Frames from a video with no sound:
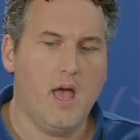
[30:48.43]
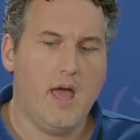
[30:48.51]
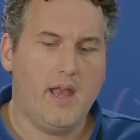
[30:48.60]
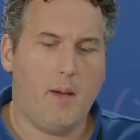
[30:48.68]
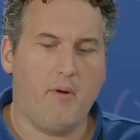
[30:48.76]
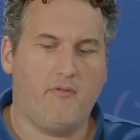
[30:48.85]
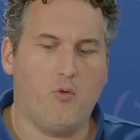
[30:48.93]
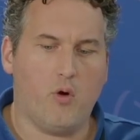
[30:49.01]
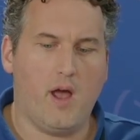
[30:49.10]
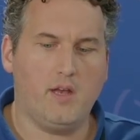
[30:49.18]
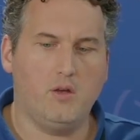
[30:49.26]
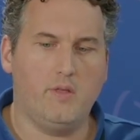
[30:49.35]
Now
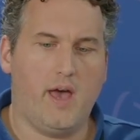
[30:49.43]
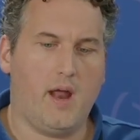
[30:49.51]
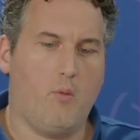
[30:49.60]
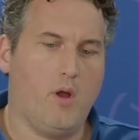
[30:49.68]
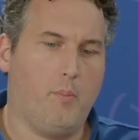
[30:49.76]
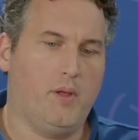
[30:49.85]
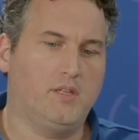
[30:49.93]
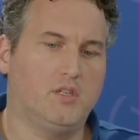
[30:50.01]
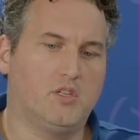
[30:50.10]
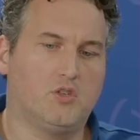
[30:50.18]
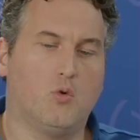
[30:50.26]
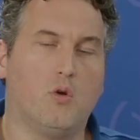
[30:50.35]
before I do that, I want a place to
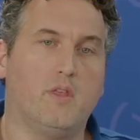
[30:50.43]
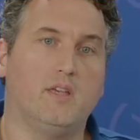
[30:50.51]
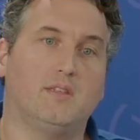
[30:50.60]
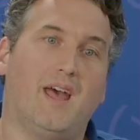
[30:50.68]
store these,